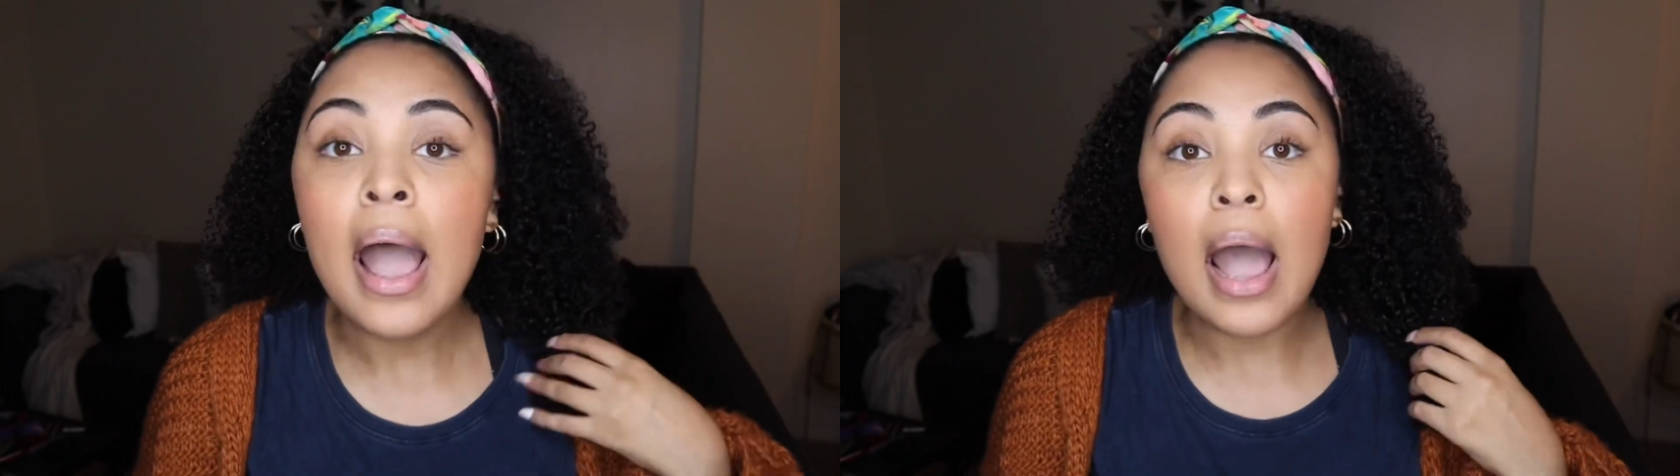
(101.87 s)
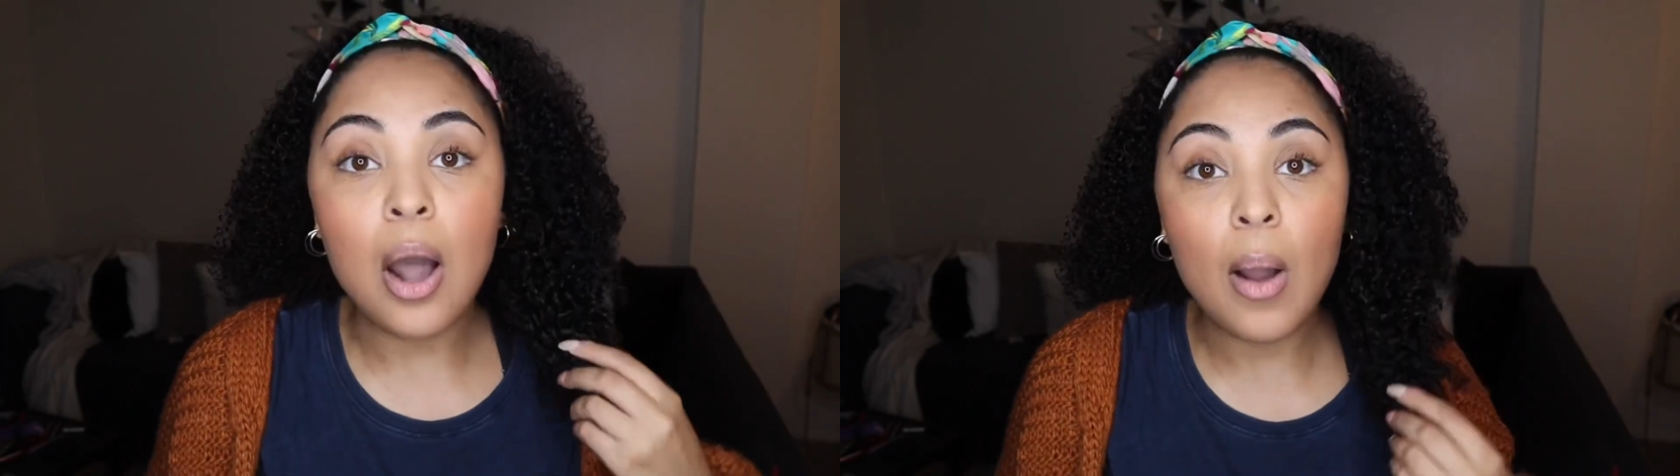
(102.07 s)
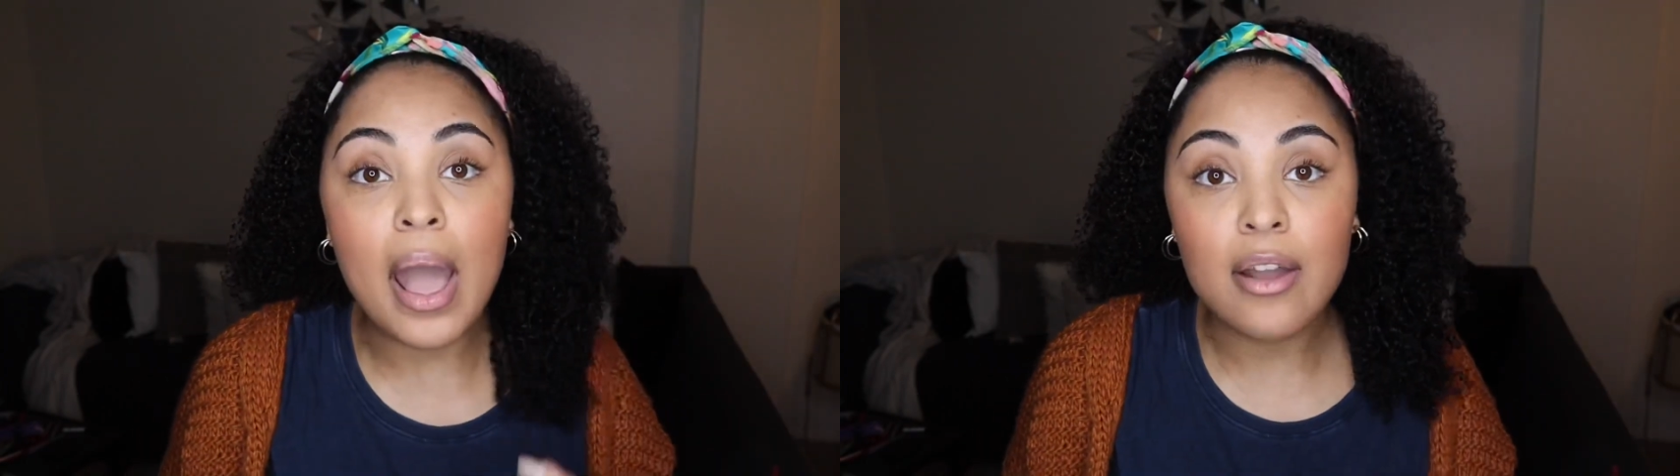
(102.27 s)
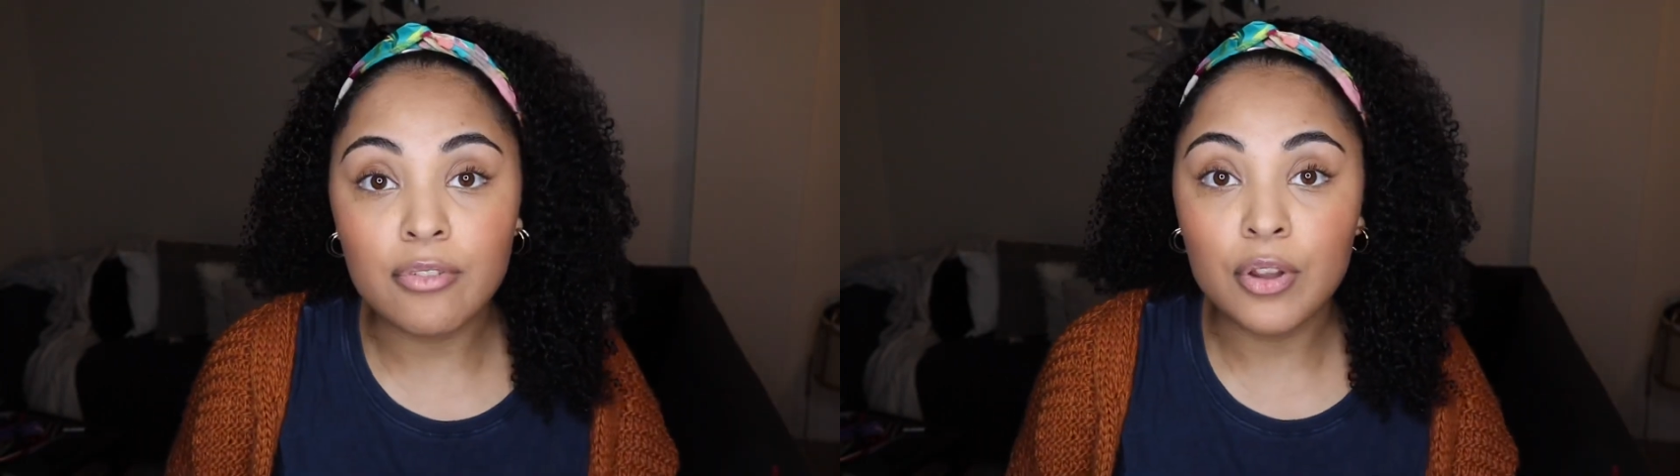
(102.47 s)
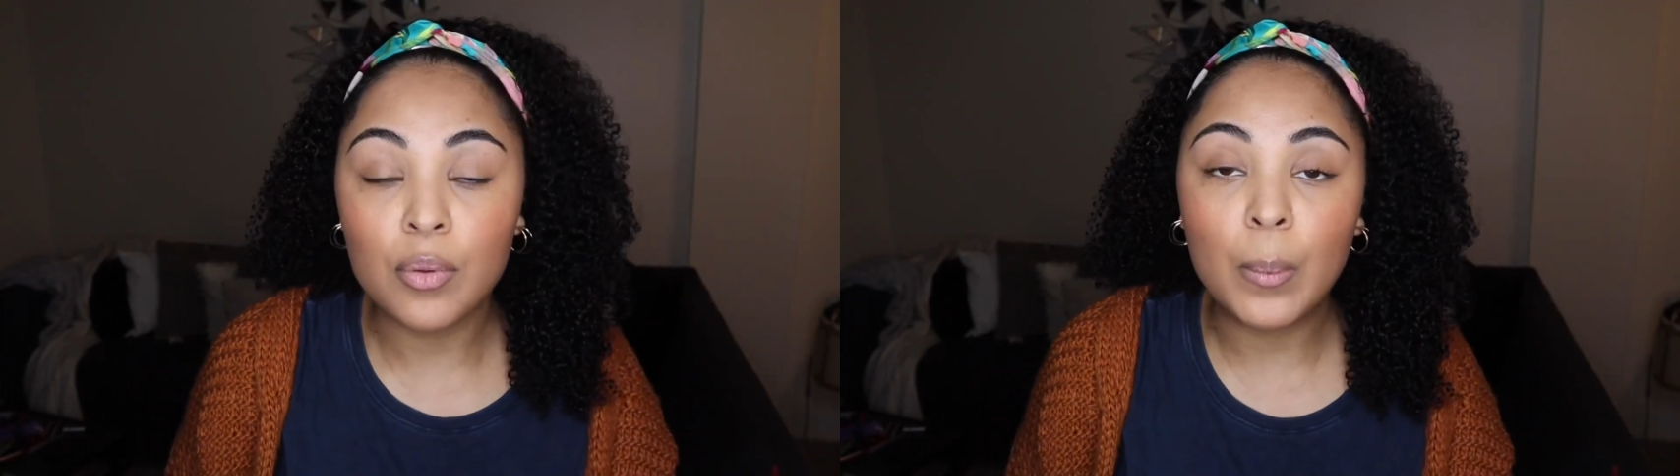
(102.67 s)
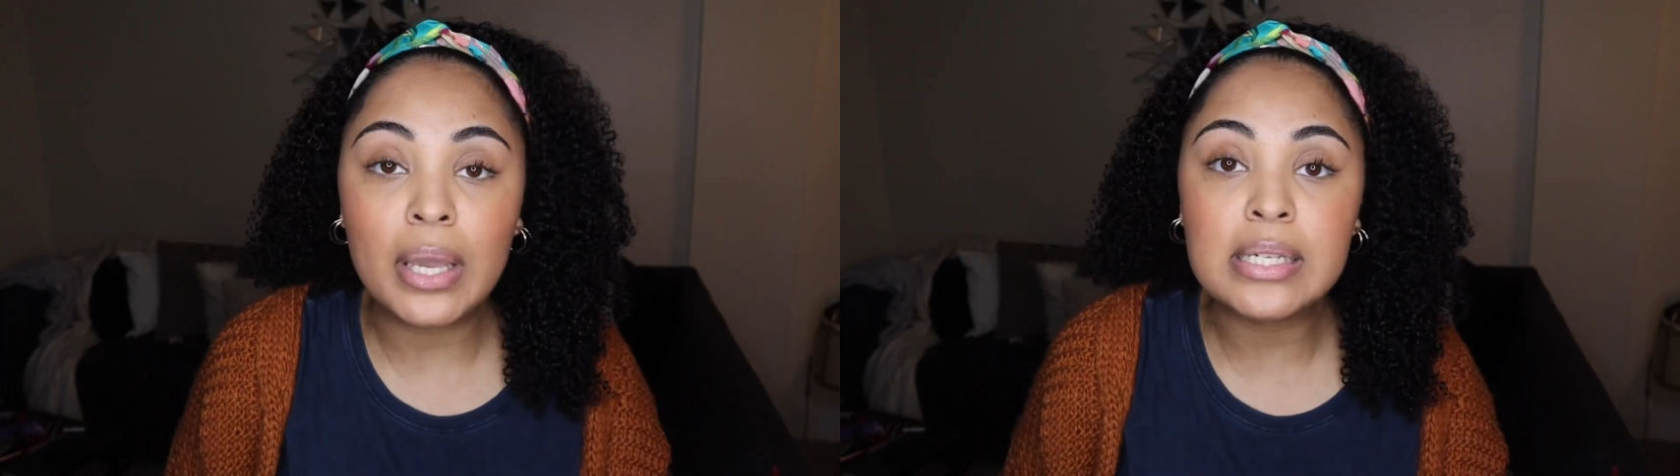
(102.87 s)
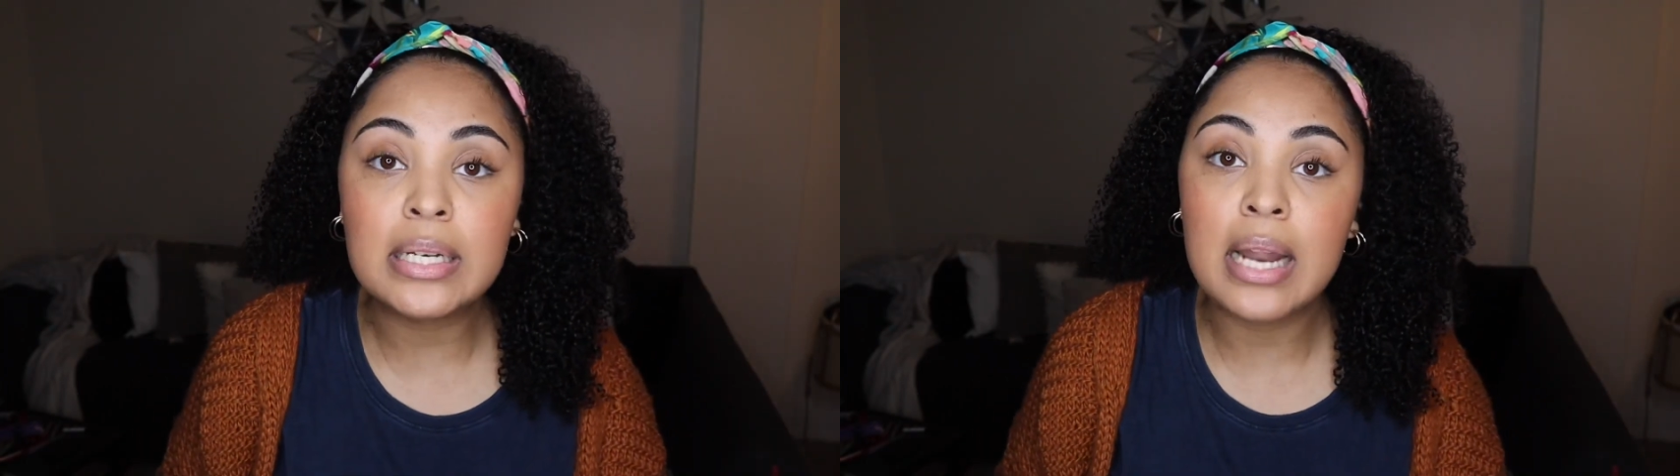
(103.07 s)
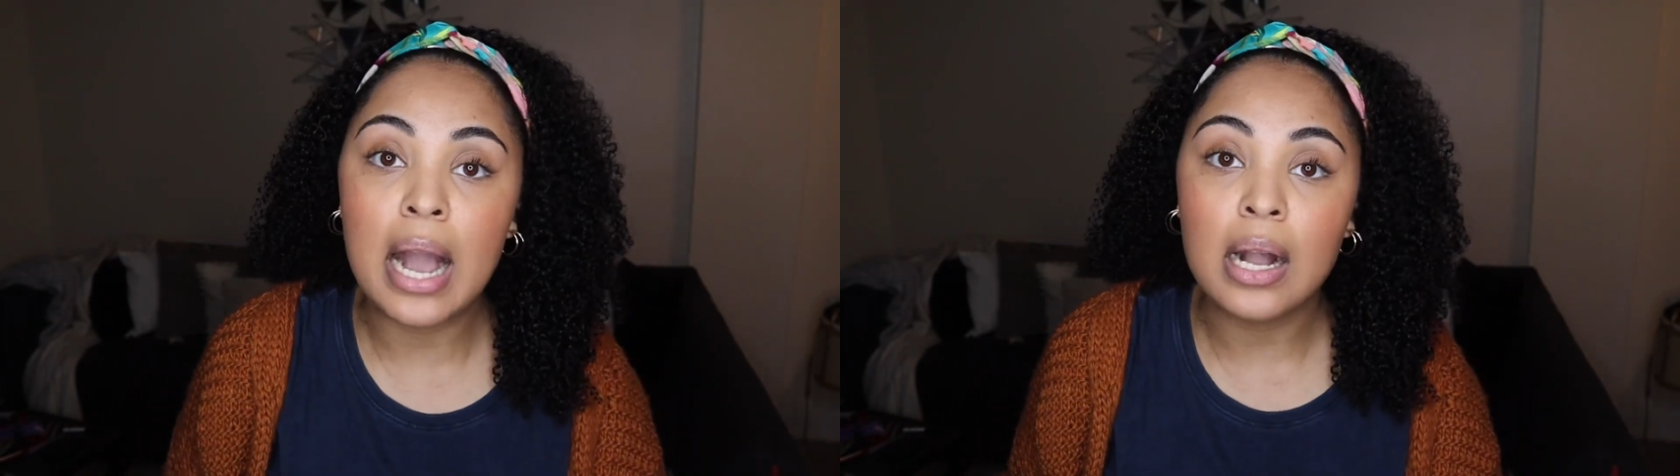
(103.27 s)
However, the wig
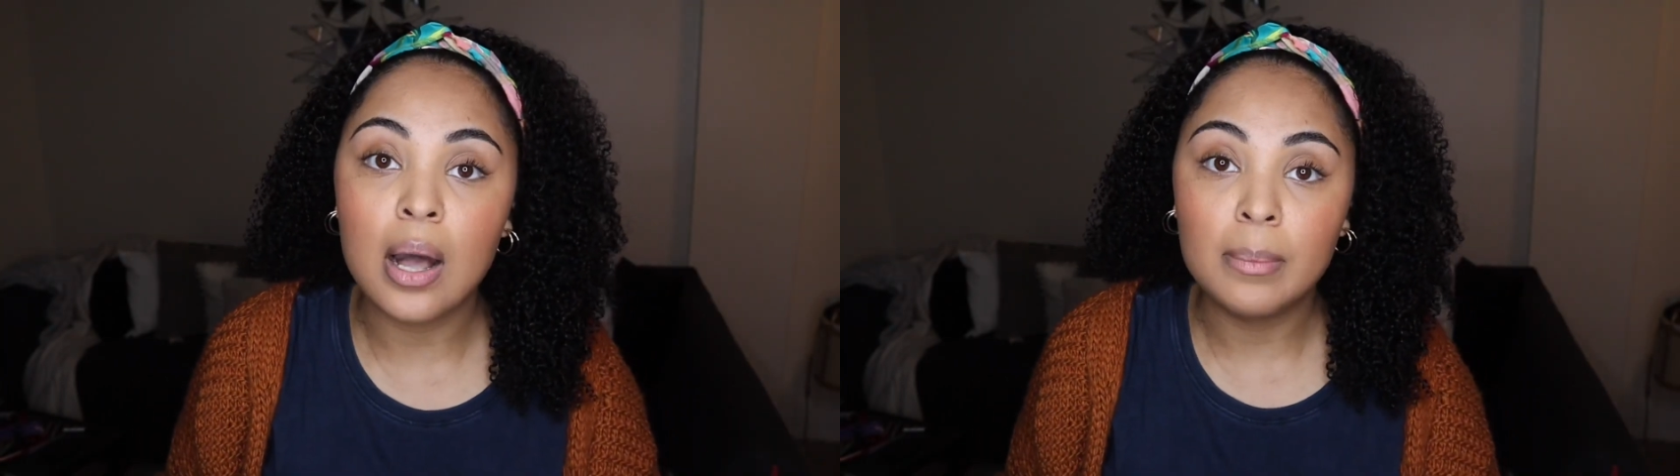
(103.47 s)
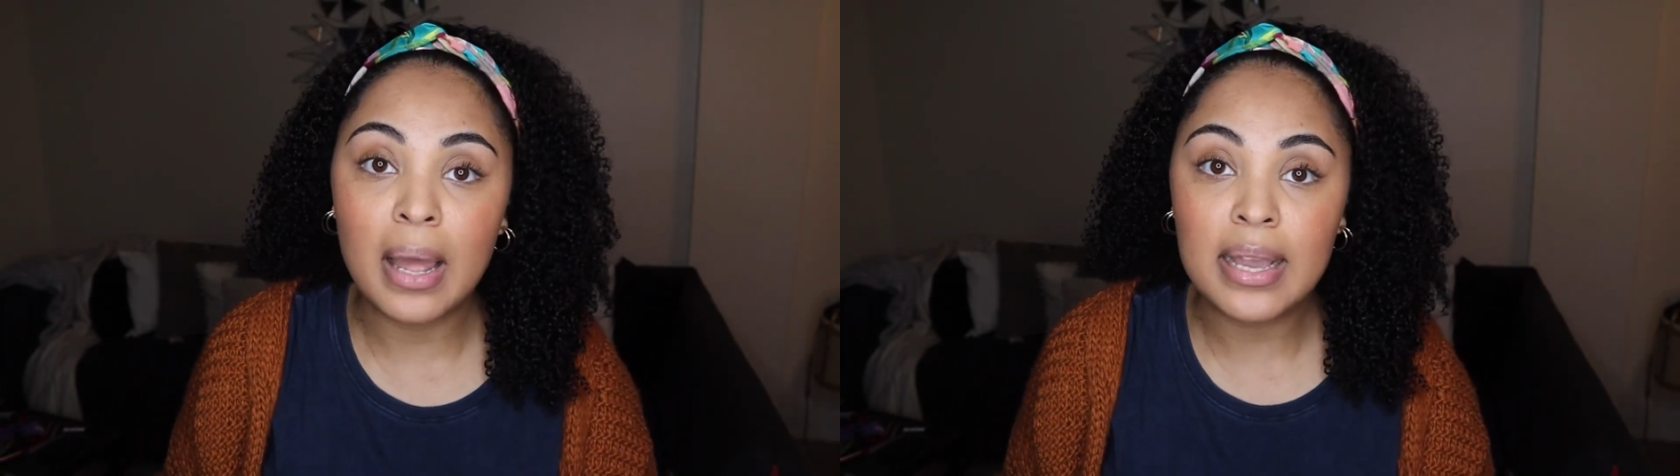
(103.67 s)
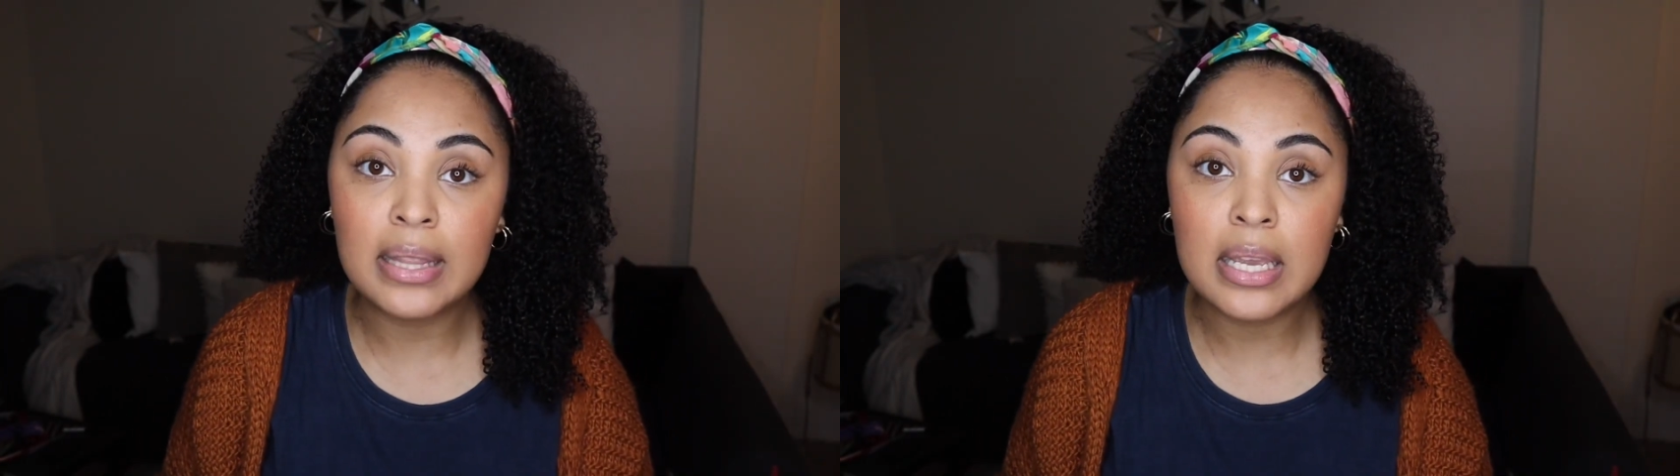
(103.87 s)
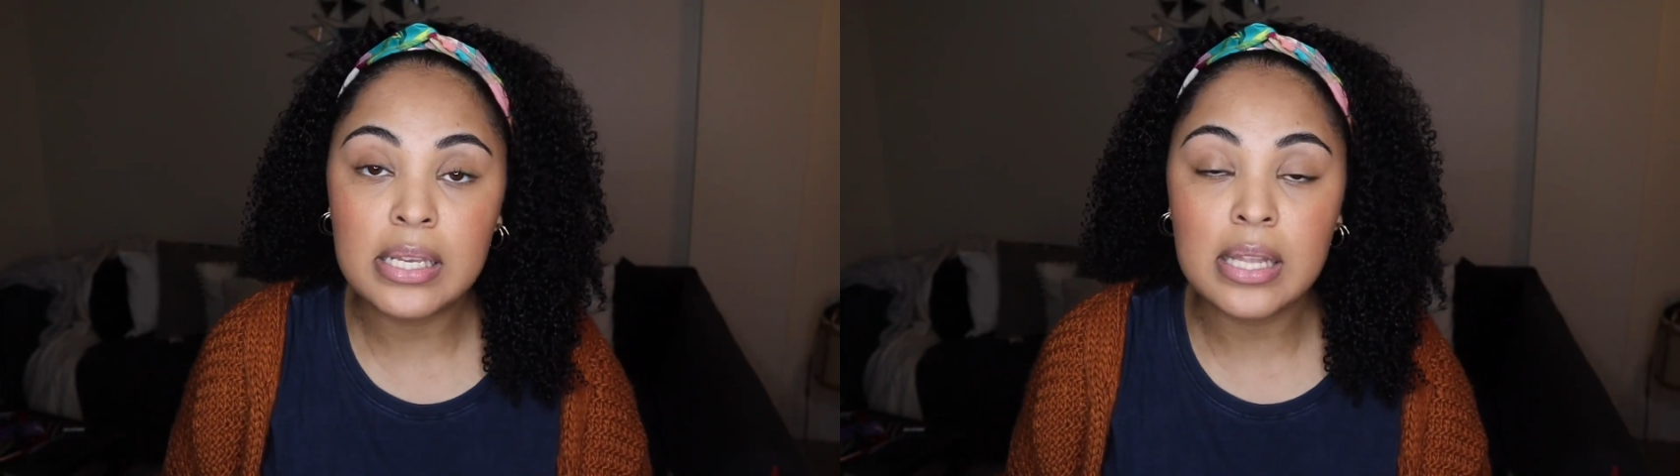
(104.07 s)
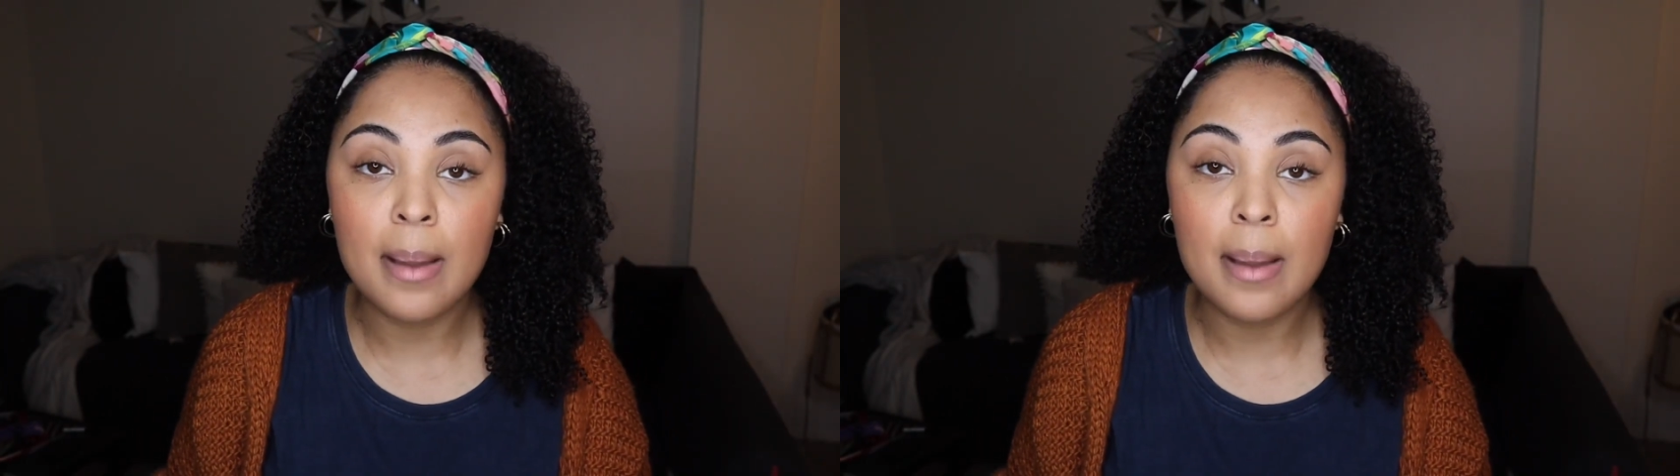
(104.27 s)
did not come like this.